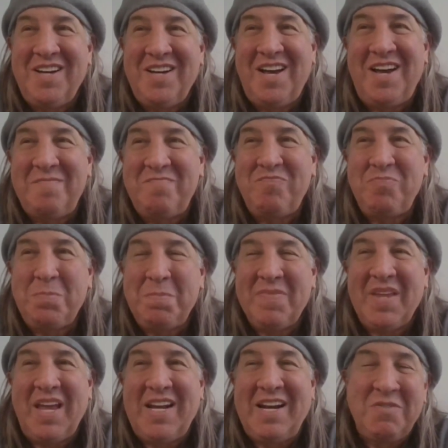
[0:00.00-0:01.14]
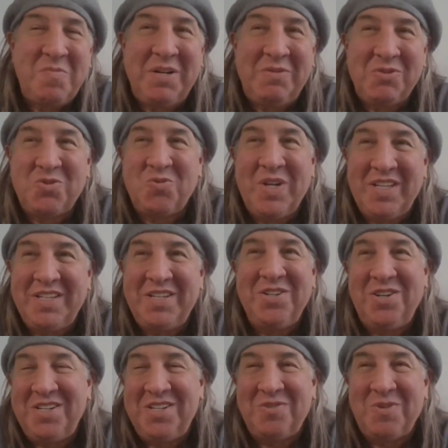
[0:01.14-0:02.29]
Um, and everybody was really
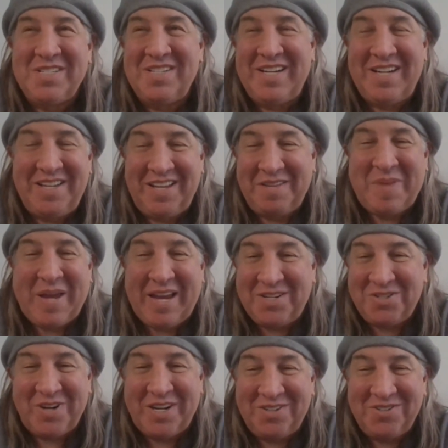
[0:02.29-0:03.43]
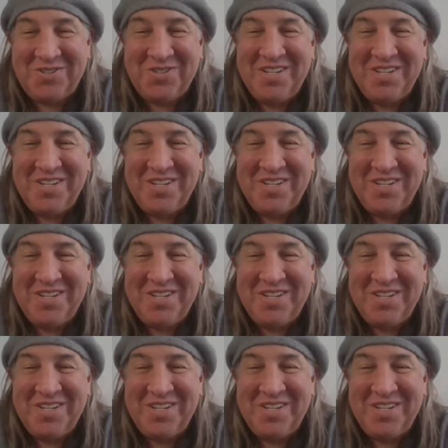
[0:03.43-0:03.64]
good. There wasn't any like bad traders.